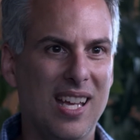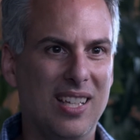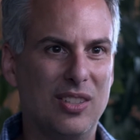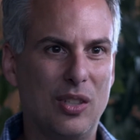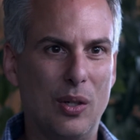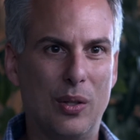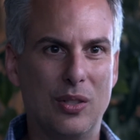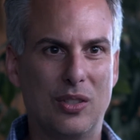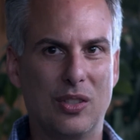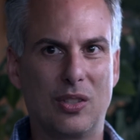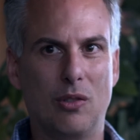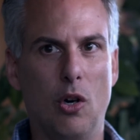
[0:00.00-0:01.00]
So there's
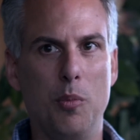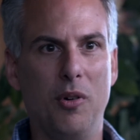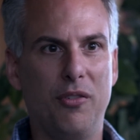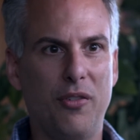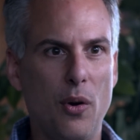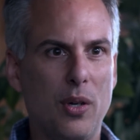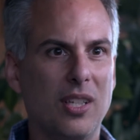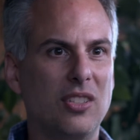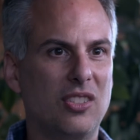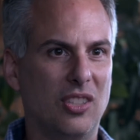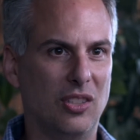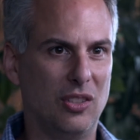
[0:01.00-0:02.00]
this global focus,
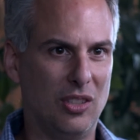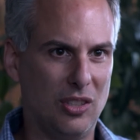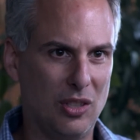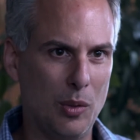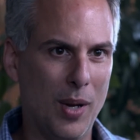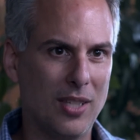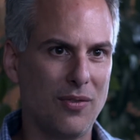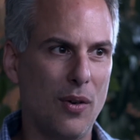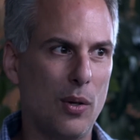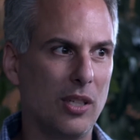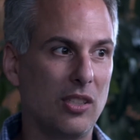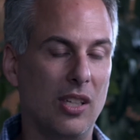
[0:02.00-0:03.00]
there's this US
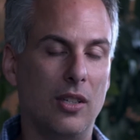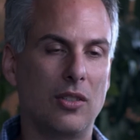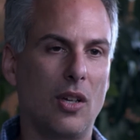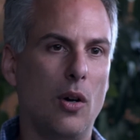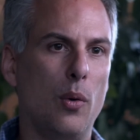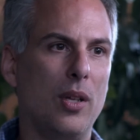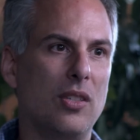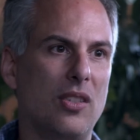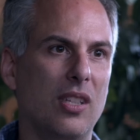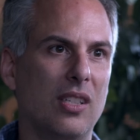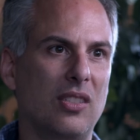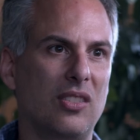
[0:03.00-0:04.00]
focus, and there's always
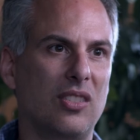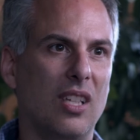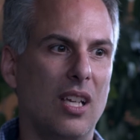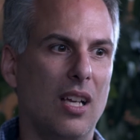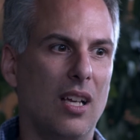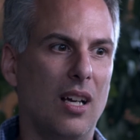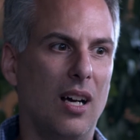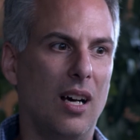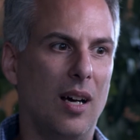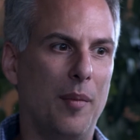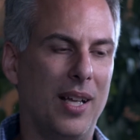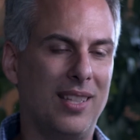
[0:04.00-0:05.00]
this,
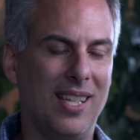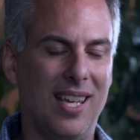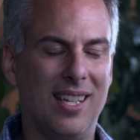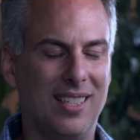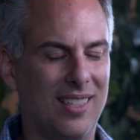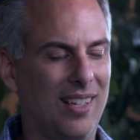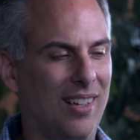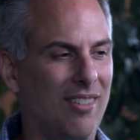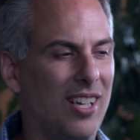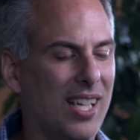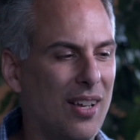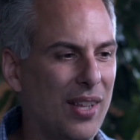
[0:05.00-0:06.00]
at the end, I
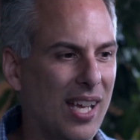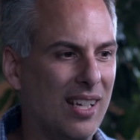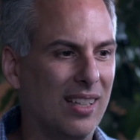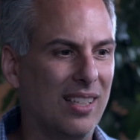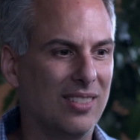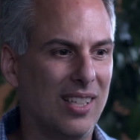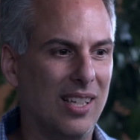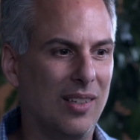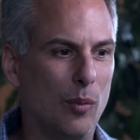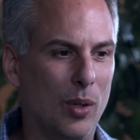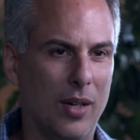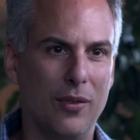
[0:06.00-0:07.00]
like how they end it. They say,
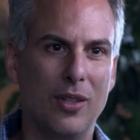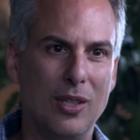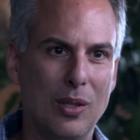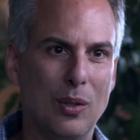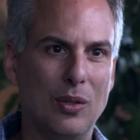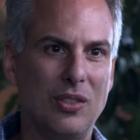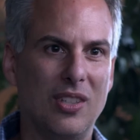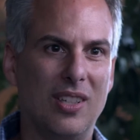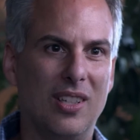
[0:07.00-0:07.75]
whatever the news,